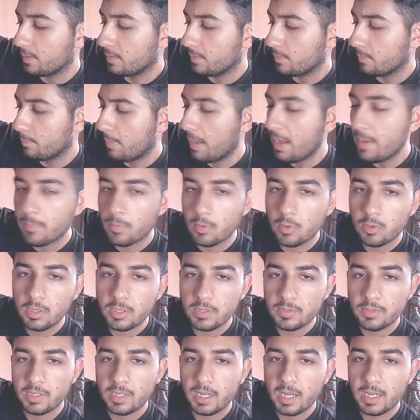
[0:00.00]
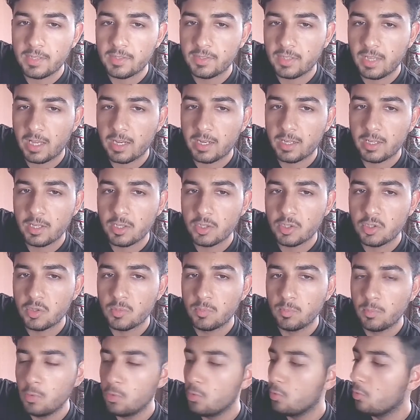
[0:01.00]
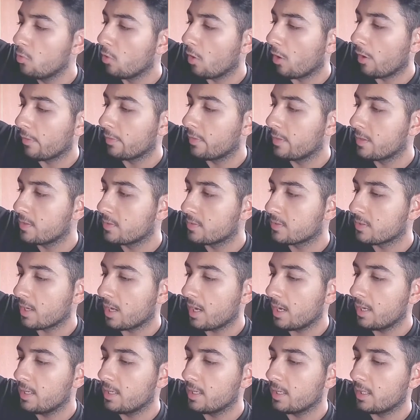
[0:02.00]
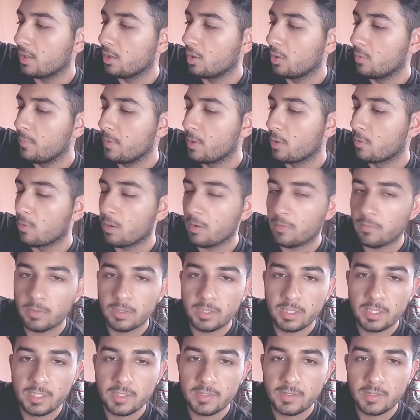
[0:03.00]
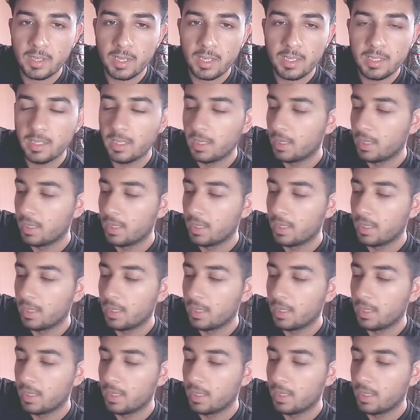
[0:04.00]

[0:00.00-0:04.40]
paper is a nice kind of smooth on this side, a little bit of rough on the other side.